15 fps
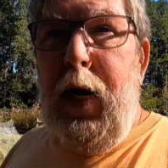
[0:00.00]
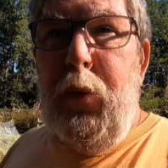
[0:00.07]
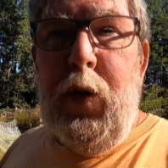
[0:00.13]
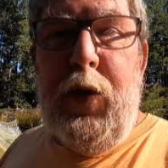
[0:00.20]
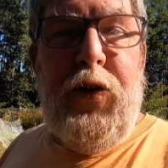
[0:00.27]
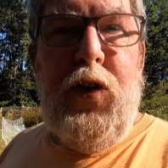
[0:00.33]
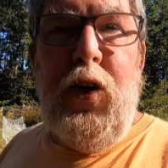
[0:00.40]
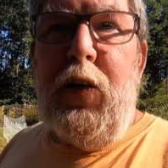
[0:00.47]

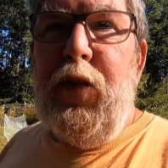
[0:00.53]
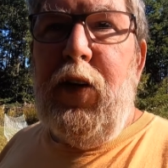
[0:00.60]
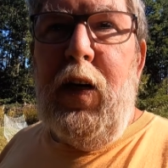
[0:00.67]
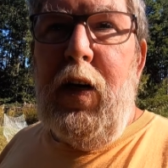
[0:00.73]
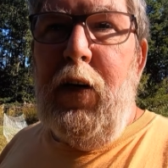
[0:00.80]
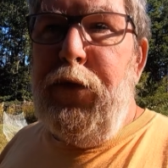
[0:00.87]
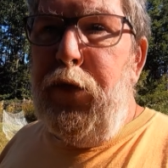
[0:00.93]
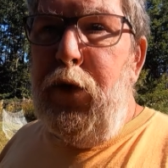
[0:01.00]
with just
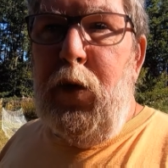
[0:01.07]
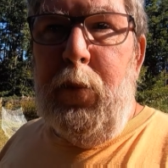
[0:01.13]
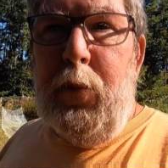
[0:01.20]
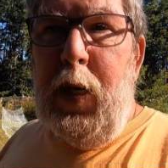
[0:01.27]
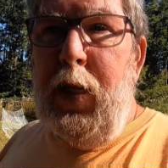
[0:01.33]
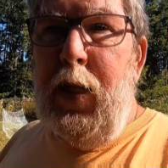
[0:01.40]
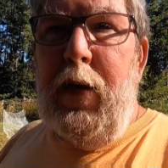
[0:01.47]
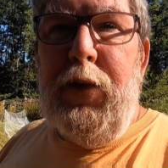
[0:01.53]
enough room,
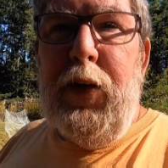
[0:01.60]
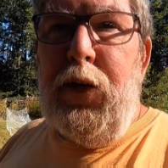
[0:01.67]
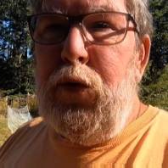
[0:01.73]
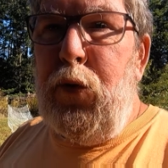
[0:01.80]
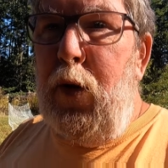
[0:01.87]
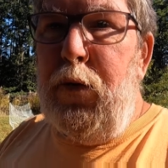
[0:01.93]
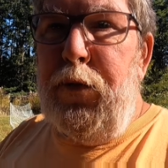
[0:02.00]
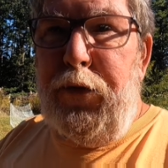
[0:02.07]
11,
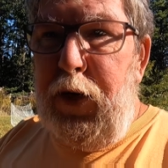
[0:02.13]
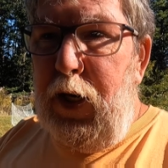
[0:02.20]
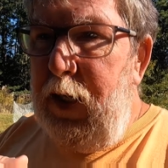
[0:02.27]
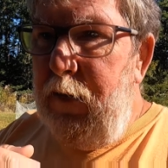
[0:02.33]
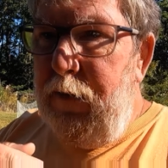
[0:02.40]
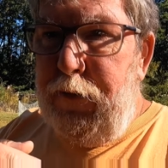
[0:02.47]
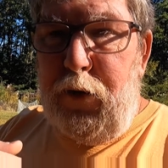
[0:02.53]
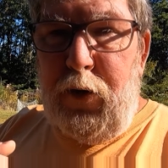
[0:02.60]
12
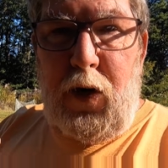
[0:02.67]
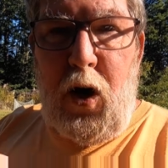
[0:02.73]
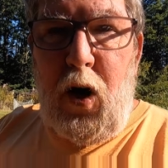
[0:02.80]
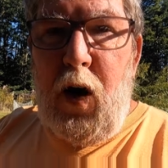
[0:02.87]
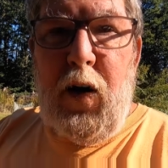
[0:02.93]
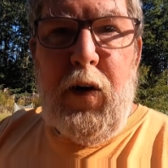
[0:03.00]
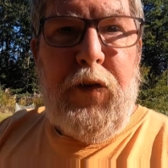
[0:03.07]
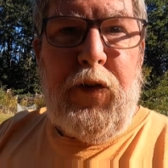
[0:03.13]
feet for
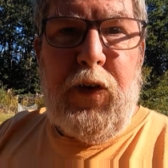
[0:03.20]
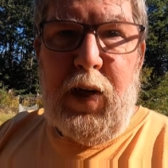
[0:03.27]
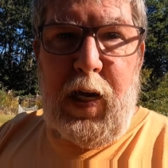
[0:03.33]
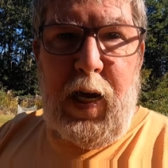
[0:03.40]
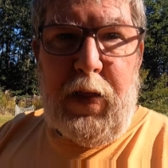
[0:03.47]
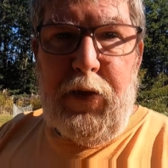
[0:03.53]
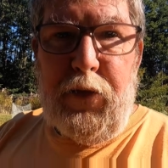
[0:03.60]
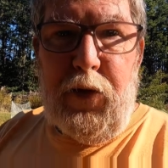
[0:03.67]
cars to
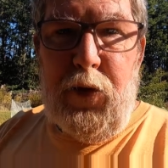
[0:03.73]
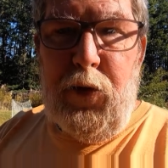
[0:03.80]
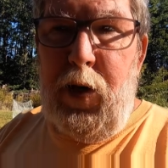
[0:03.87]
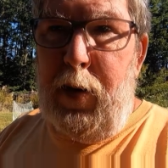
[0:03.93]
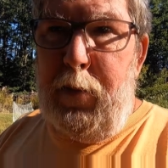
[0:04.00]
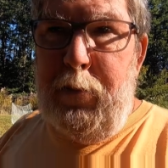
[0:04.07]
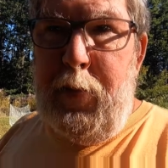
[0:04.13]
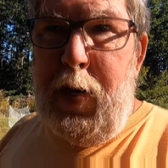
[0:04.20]
get through
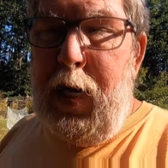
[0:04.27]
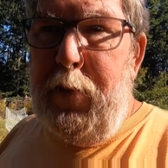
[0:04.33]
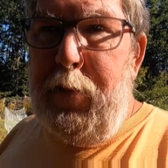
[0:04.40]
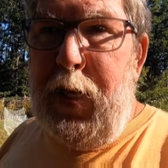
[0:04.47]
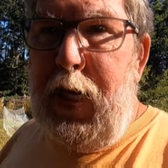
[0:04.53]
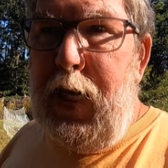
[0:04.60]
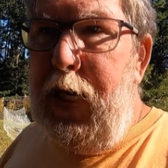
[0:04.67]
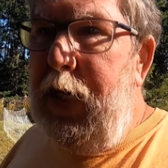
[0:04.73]
and
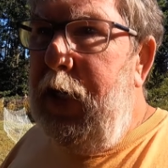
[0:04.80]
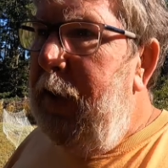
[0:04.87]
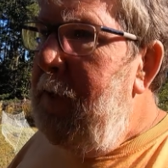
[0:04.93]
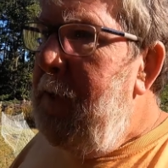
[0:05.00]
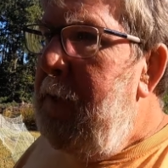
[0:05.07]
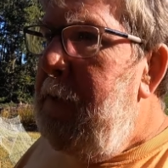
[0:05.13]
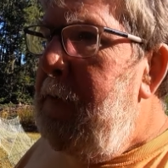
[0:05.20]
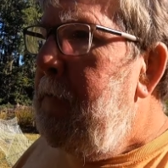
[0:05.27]
maybe
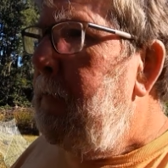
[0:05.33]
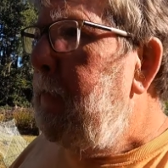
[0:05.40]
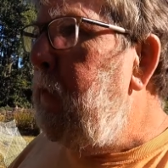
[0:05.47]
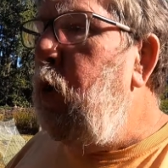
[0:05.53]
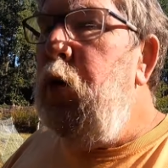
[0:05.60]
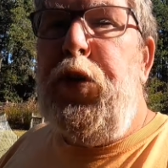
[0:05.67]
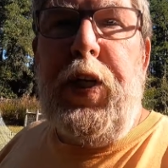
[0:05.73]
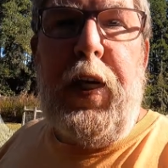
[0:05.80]

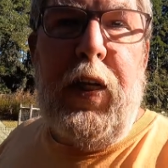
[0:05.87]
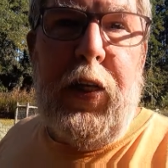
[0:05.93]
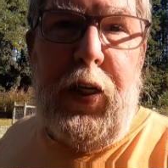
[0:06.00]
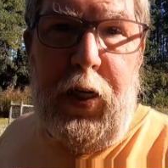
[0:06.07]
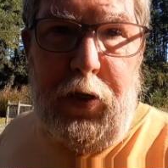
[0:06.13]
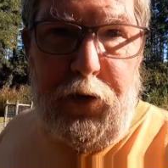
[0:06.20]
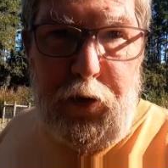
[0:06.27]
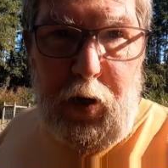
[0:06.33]

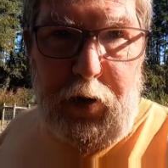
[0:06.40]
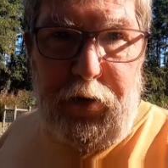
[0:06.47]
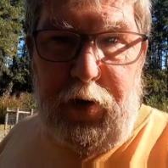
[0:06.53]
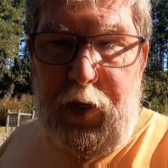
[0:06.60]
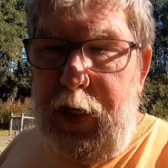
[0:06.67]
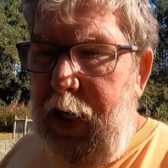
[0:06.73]
utility trucks to